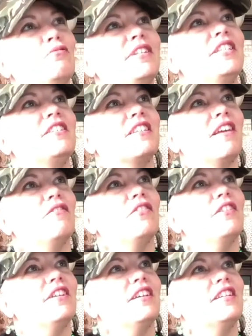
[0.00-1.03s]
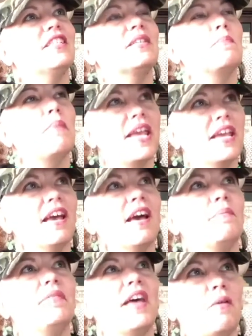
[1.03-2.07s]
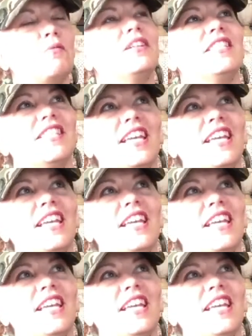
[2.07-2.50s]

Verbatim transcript: rediscovered some makeup that was